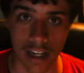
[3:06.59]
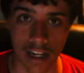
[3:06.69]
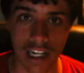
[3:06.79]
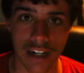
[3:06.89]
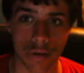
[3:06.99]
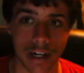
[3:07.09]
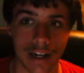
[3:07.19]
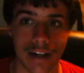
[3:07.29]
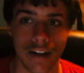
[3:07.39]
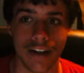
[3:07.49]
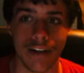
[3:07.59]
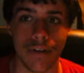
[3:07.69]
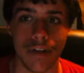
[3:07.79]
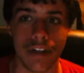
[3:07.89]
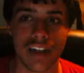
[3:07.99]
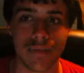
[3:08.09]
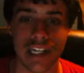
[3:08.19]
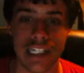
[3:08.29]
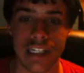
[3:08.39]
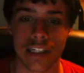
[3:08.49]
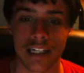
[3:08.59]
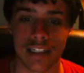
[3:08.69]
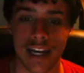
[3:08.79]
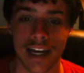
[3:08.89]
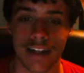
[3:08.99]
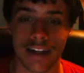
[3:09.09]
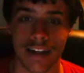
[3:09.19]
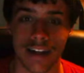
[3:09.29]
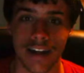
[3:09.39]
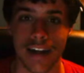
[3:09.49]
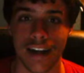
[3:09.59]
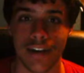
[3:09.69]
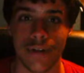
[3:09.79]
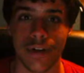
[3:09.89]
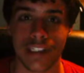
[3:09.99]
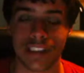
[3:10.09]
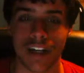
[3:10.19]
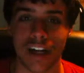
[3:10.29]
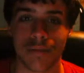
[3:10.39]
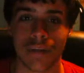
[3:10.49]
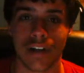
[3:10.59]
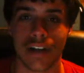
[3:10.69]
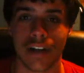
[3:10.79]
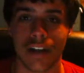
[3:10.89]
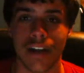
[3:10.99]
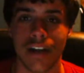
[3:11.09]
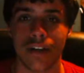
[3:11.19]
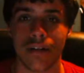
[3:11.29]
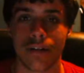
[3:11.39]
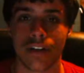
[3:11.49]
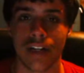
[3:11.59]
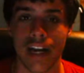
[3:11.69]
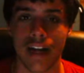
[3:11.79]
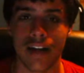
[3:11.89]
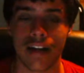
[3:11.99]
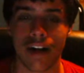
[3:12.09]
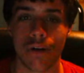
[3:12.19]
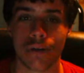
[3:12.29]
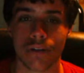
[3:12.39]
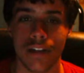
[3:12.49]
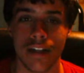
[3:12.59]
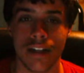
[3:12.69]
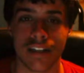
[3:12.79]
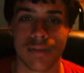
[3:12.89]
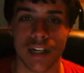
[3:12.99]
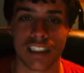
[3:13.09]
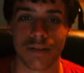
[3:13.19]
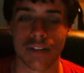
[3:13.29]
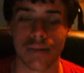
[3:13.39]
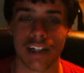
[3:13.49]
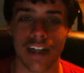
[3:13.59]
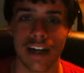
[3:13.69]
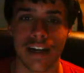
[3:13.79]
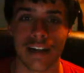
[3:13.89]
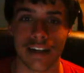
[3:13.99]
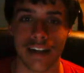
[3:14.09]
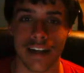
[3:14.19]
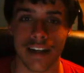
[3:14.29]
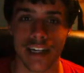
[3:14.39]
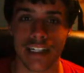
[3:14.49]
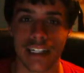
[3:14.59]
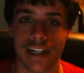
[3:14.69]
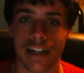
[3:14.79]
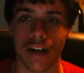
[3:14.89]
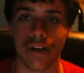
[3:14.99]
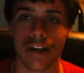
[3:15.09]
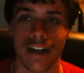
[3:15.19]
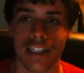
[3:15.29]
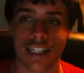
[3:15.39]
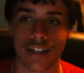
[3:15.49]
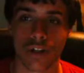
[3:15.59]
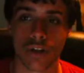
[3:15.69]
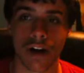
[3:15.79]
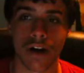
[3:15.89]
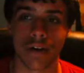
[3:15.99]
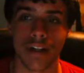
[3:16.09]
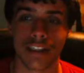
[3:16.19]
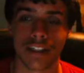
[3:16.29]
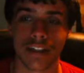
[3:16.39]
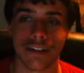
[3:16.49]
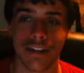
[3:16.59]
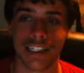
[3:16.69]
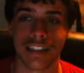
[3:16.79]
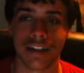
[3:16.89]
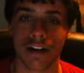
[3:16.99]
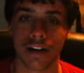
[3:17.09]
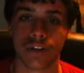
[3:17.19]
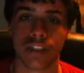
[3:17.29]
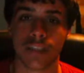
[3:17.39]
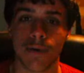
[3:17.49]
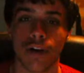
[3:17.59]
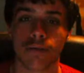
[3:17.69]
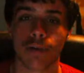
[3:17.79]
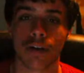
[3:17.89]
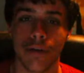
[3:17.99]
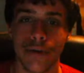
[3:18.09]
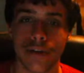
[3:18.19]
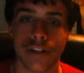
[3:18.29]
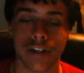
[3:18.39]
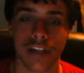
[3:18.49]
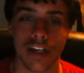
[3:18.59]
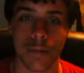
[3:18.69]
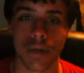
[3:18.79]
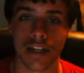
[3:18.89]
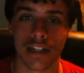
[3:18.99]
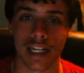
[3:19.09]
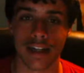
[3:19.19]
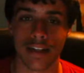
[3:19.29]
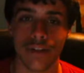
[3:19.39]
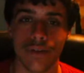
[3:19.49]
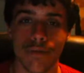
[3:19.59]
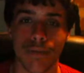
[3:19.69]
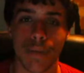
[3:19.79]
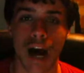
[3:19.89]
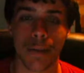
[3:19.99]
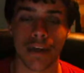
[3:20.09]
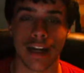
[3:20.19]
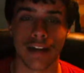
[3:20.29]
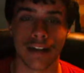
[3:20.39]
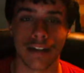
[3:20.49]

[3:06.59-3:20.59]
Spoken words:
anyway, when you get PCs like that, which my friend Andy mentioned to me today, he said those they should call those disposable computers, because you buy them and they